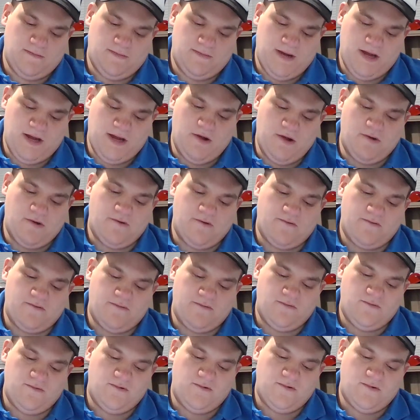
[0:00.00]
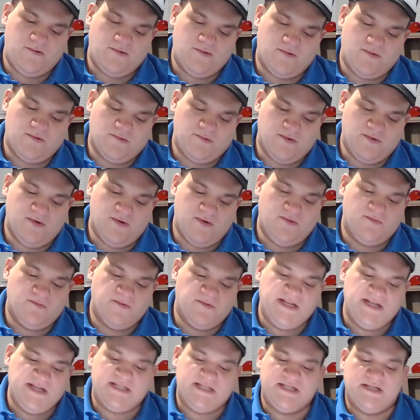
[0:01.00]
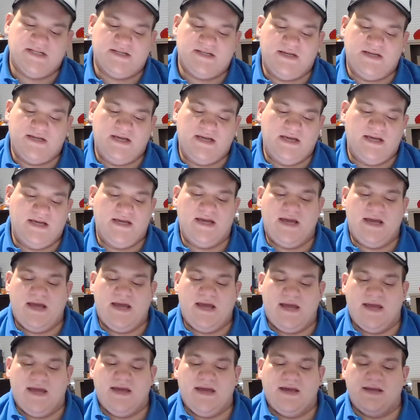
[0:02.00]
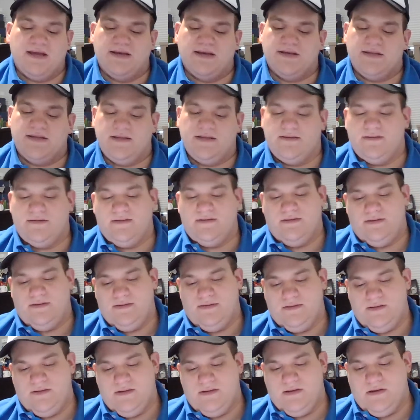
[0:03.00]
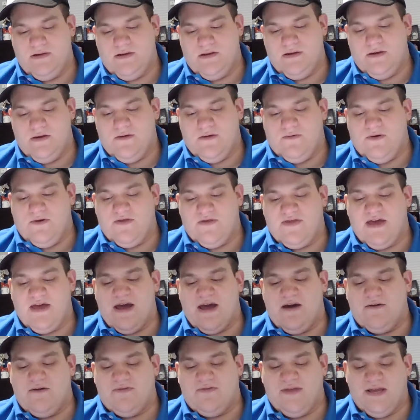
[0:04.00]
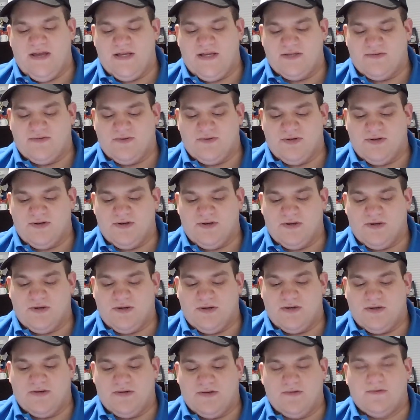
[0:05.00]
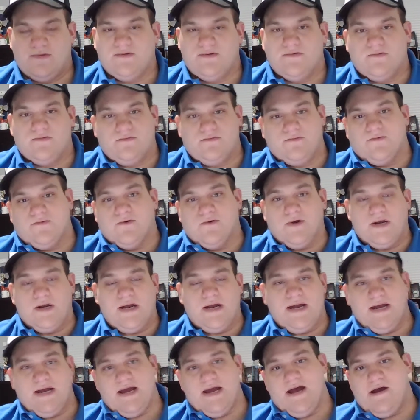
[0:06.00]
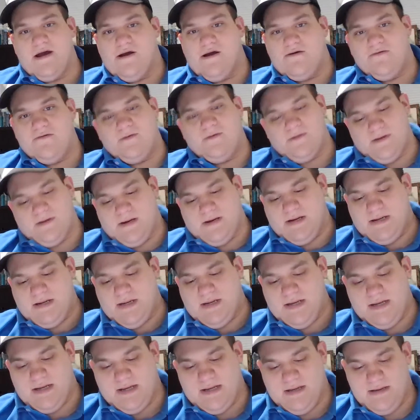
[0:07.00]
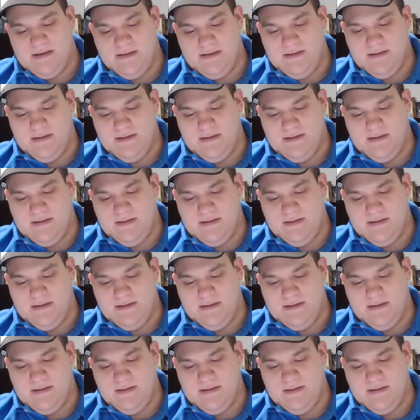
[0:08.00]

my own room recently, and with how things were working out, uh,